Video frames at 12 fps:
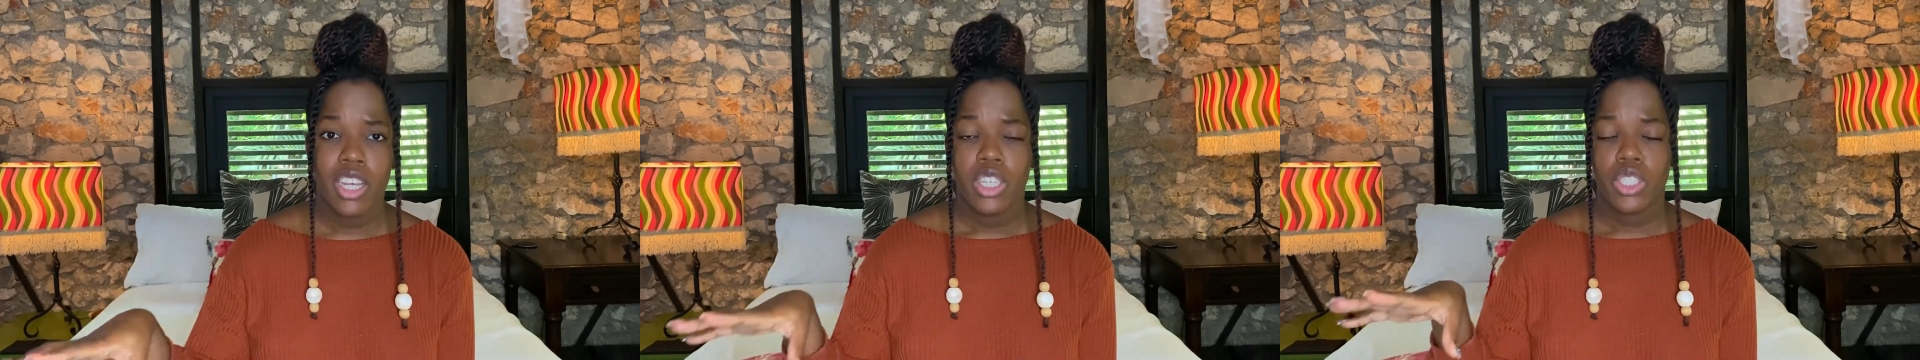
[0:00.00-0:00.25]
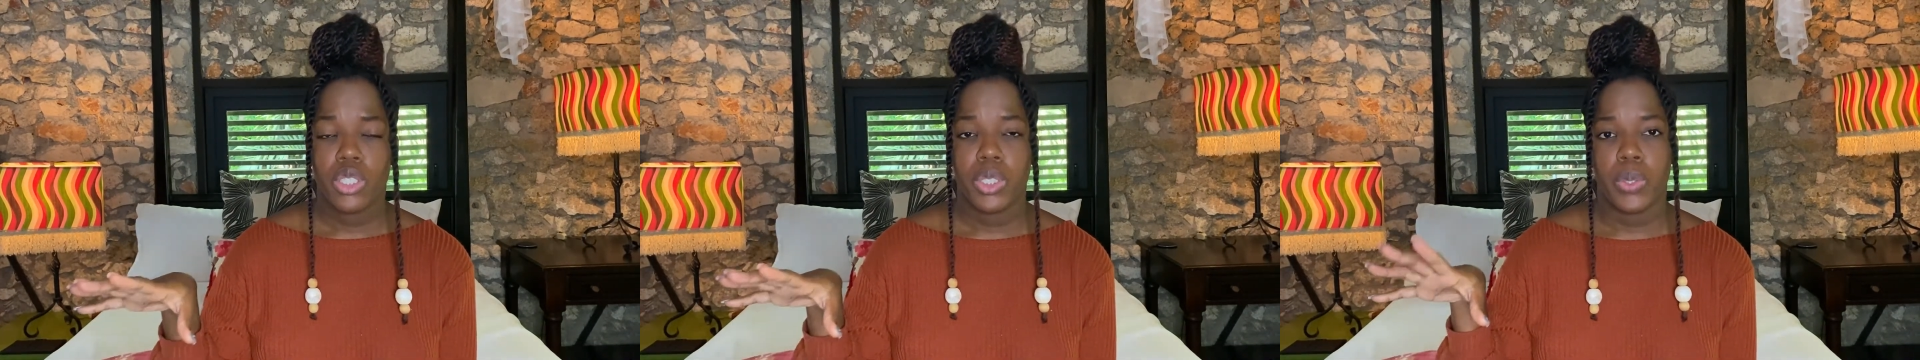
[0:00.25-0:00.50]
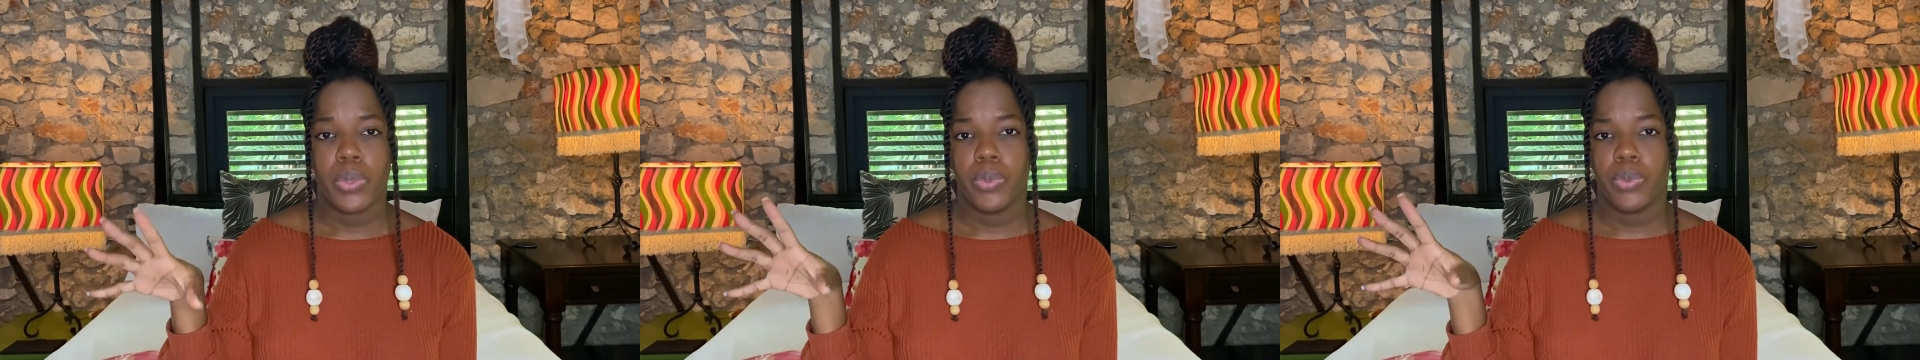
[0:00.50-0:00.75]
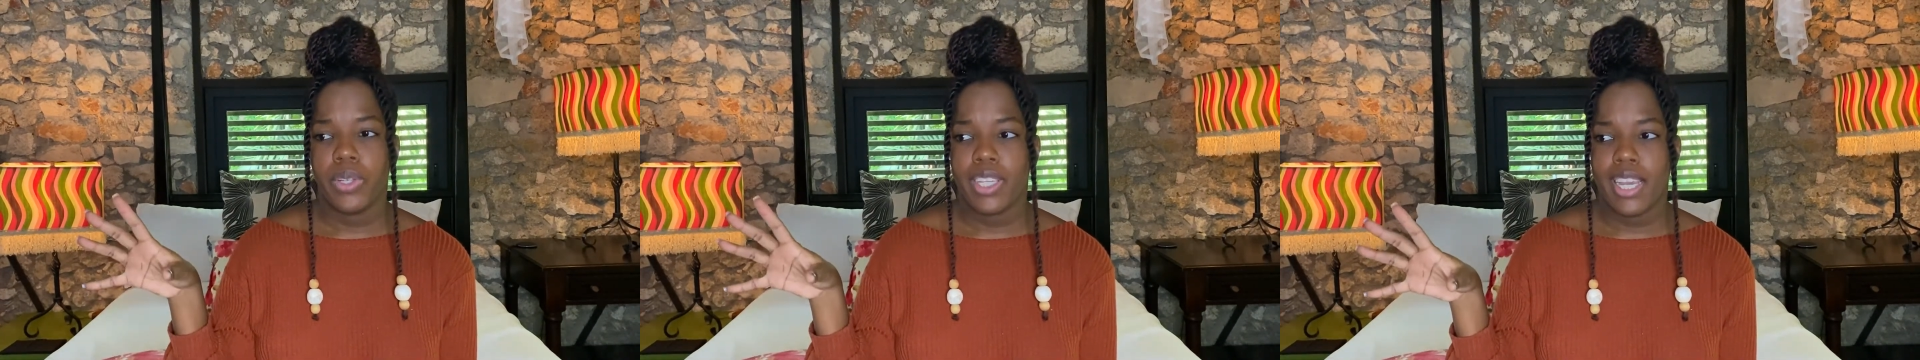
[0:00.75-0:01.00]
So
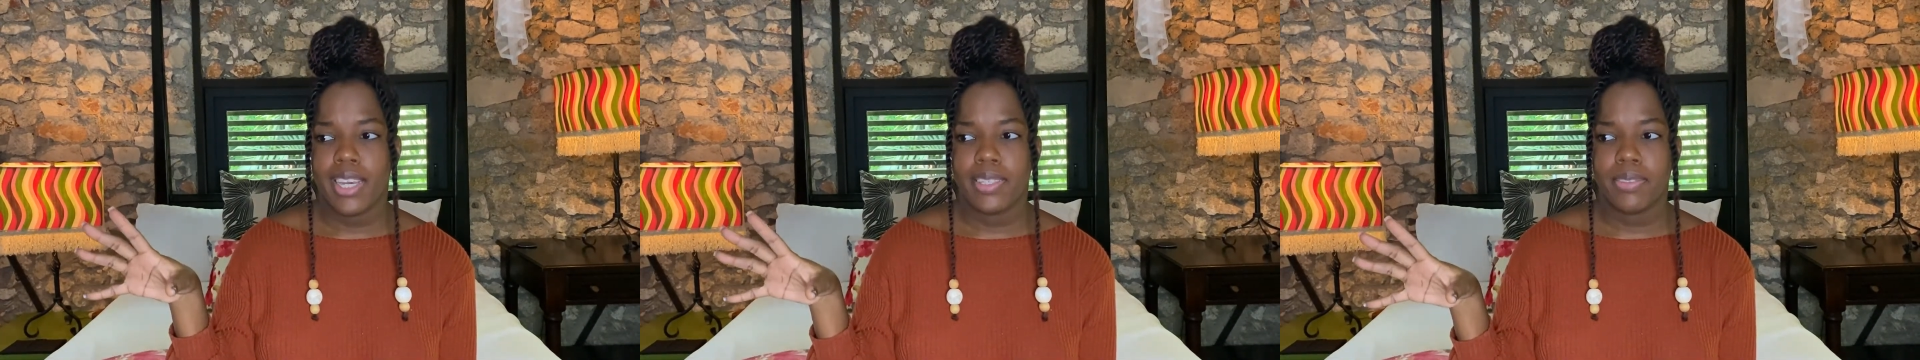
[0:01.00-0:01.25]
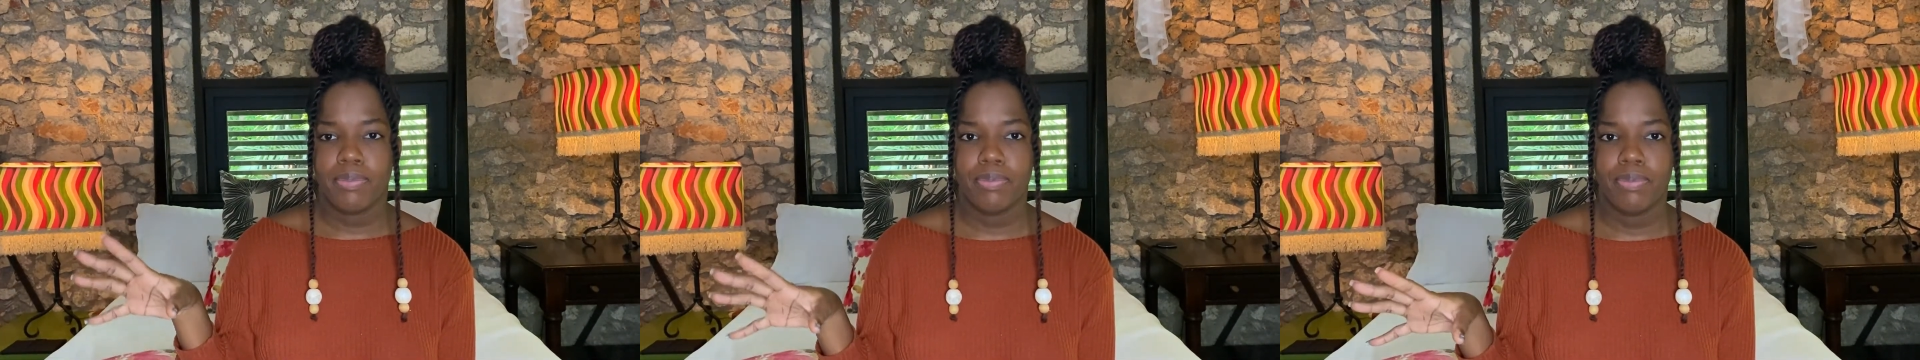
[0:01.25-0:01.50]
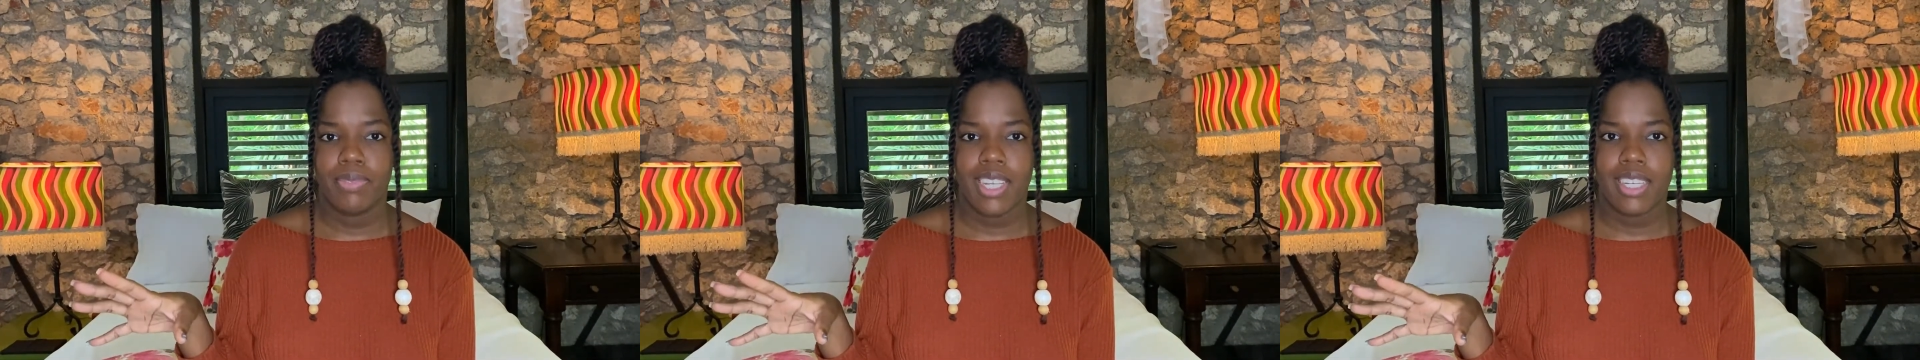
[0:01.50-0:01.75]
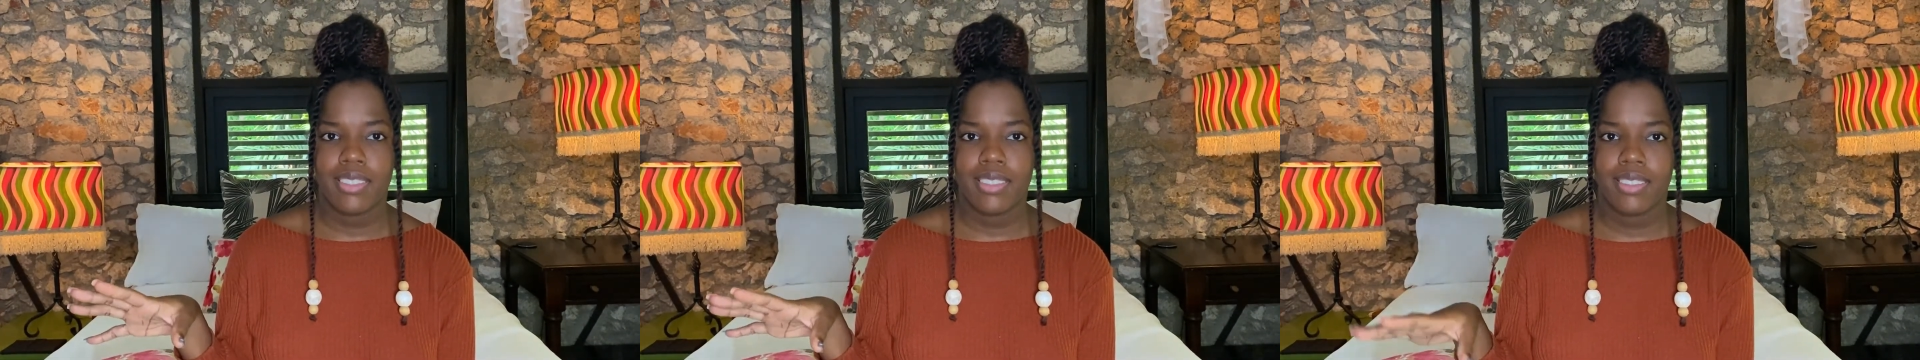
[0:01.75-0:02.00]
yeah,
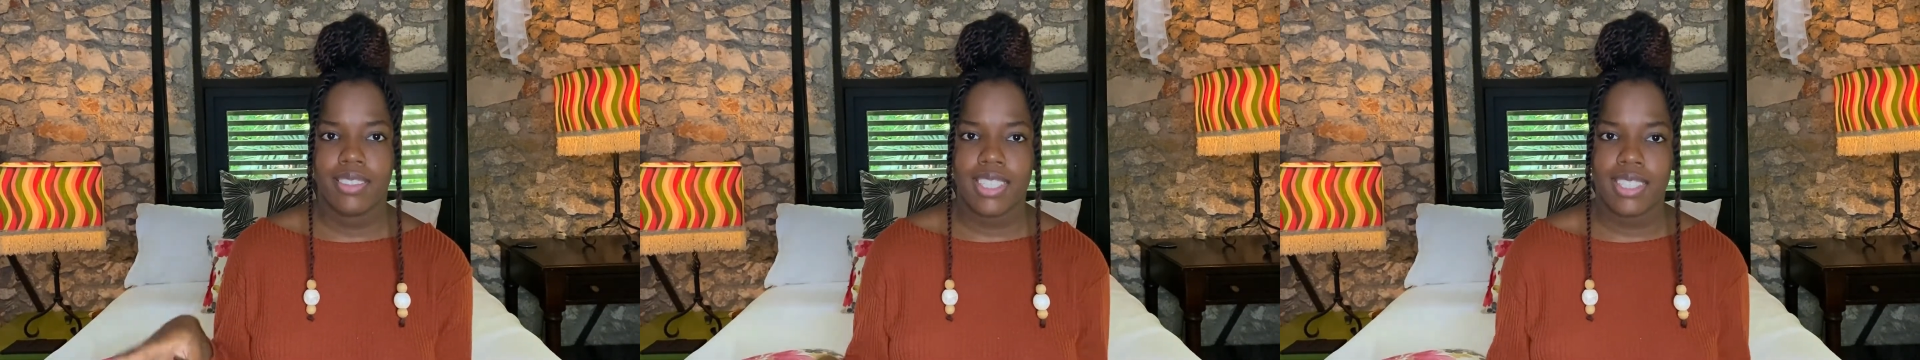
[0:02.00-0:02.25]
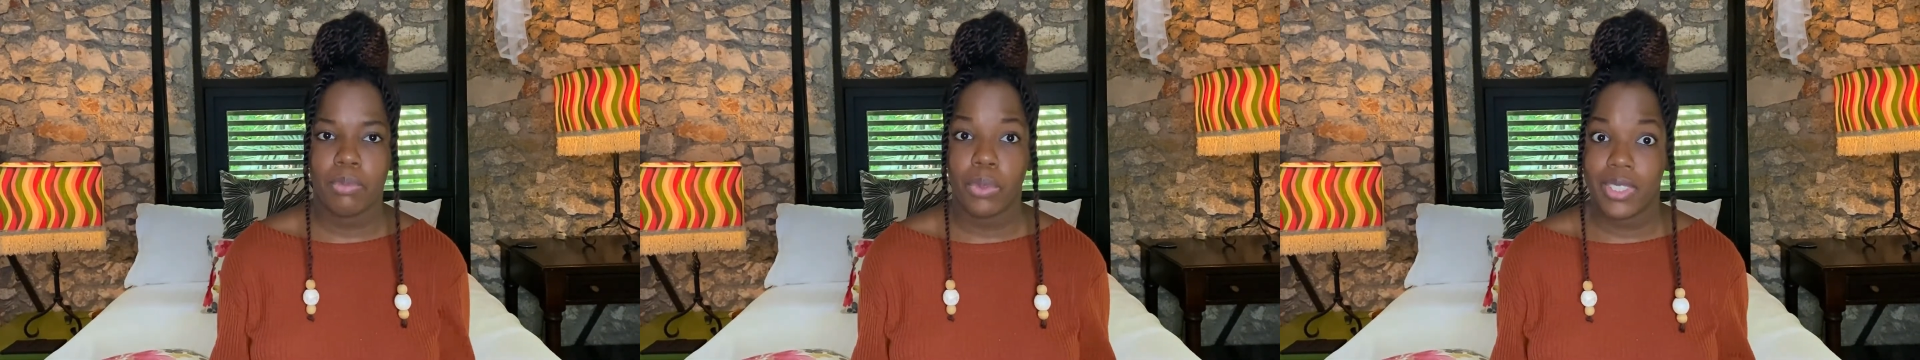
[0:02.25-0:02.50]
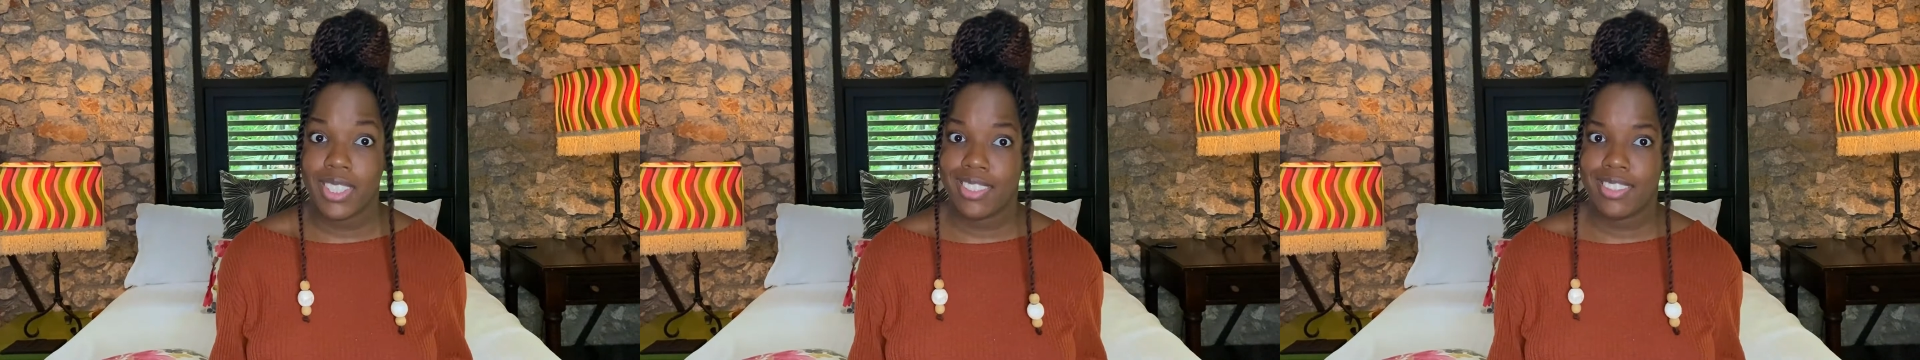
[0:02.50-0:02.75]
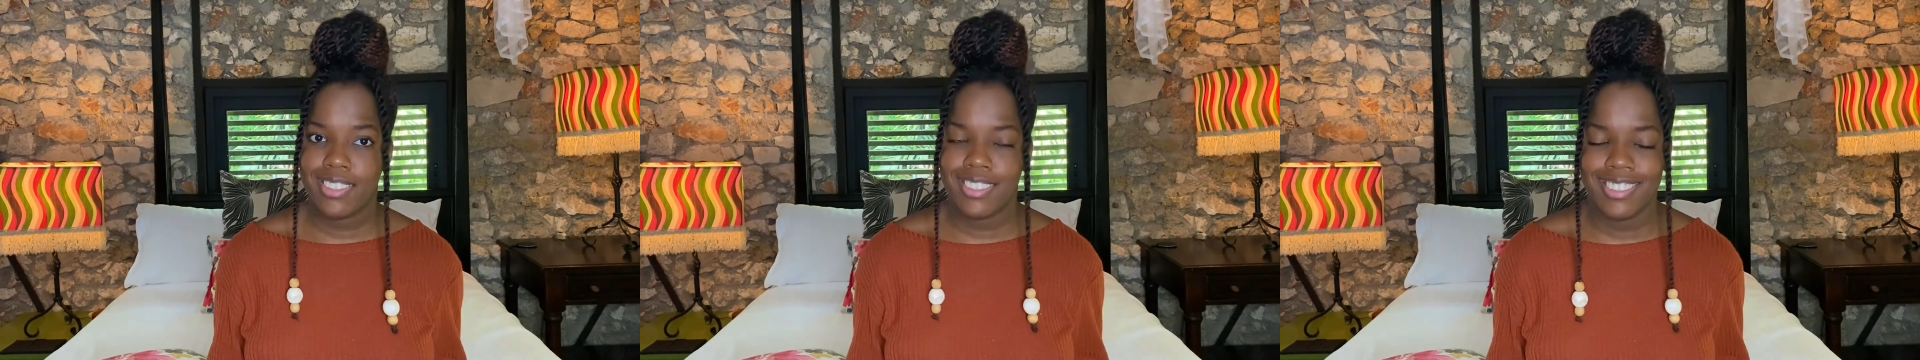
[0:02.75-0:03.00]
that's about
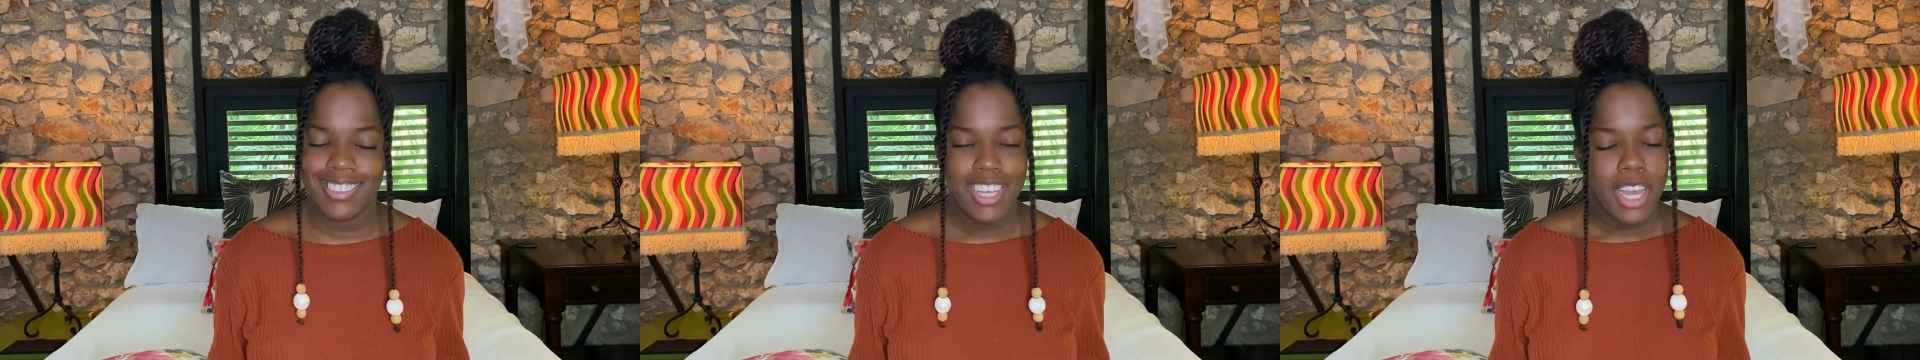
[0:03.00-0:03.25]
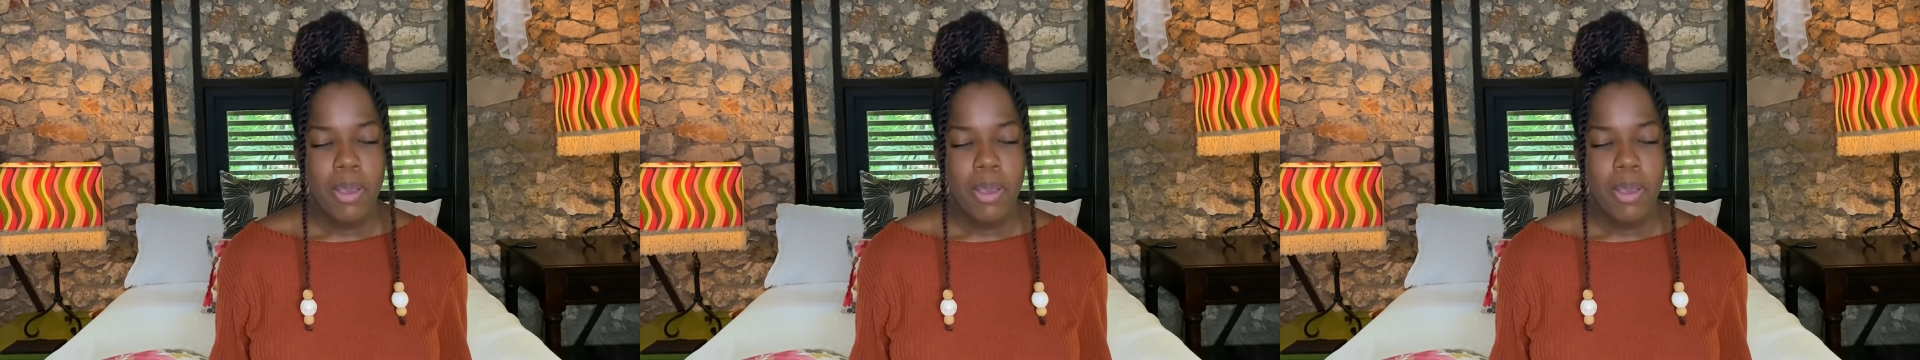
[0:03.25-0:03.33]
it.